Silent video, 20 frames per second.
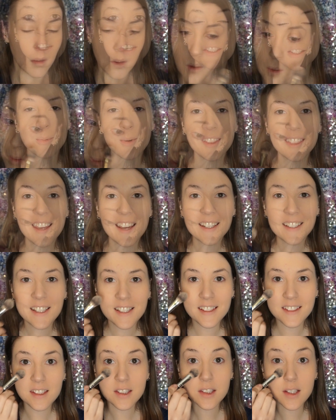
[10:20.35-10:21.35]
So what that
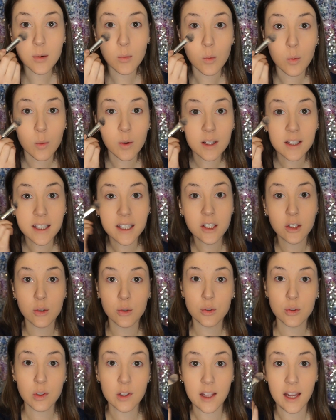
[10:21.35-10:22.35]
does is it really
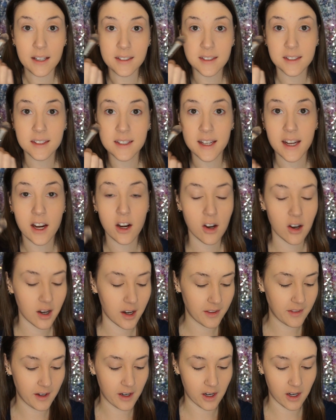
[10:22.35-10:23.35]
neutralizes the
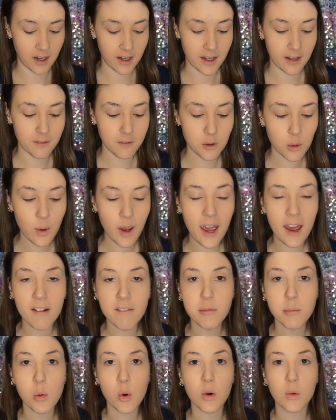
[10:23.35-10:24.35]
area there. If you
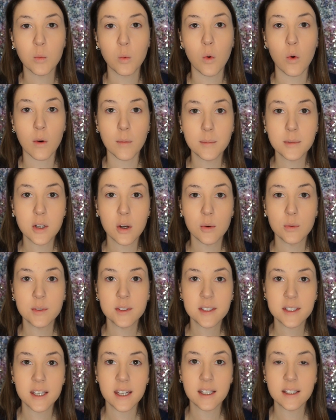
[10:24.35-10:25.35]
have more warm tone
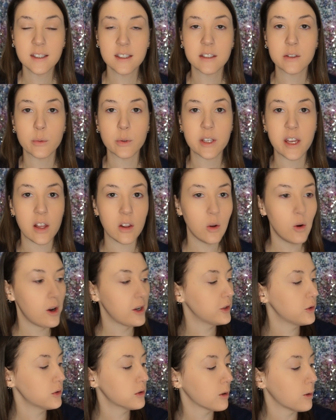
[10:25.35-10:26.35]
skin, so yellow
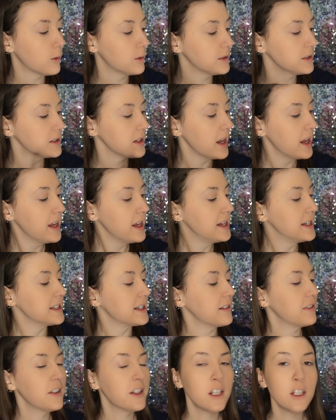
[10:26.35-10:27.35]
undertones,
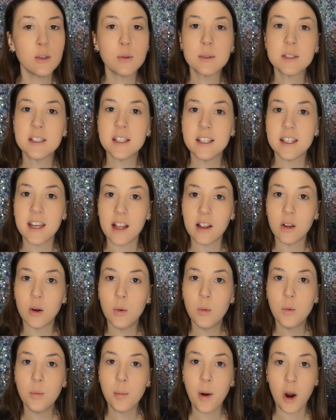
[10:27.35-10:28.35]
definitely use the
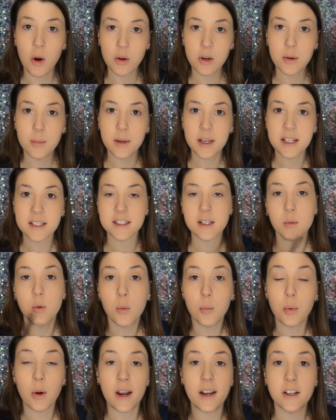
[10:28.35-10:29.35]
yellow powder because it will
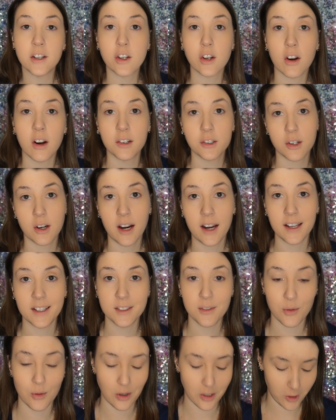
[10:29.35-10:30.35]
brighten your under
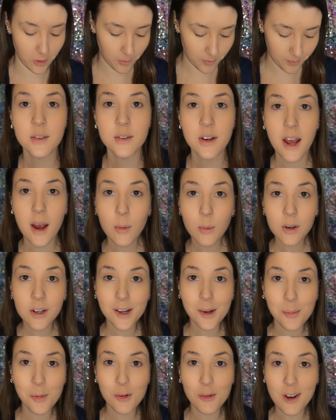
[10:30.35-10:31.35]
eyes for you. now we're
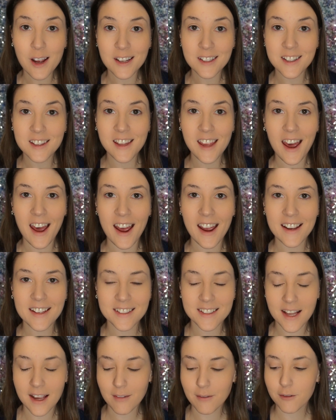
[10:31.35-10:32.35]
gonna move on to the
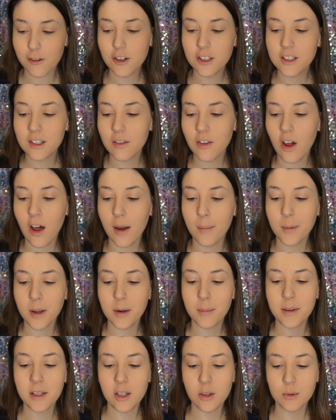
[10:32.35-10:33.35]
eyes, and first of all, I'm
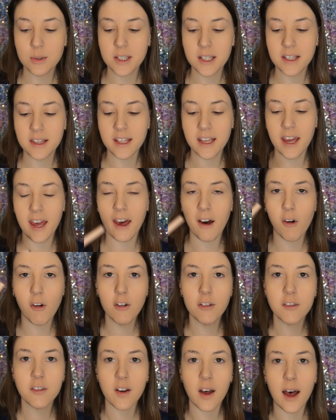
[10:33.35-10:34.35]
gonna be using the
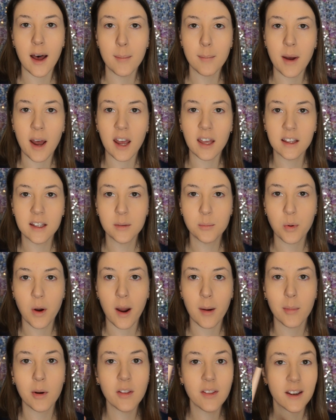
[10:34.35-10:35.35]
e.l.f. eyelid
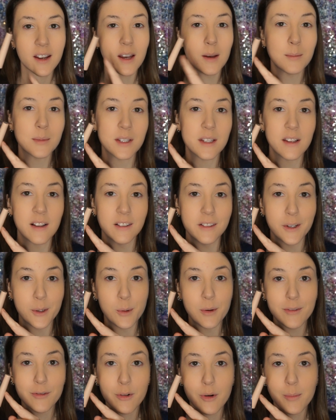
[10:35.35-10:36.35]
primer that comes in the
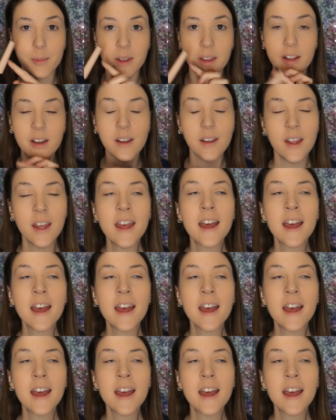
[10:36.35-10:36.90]
liquid formula.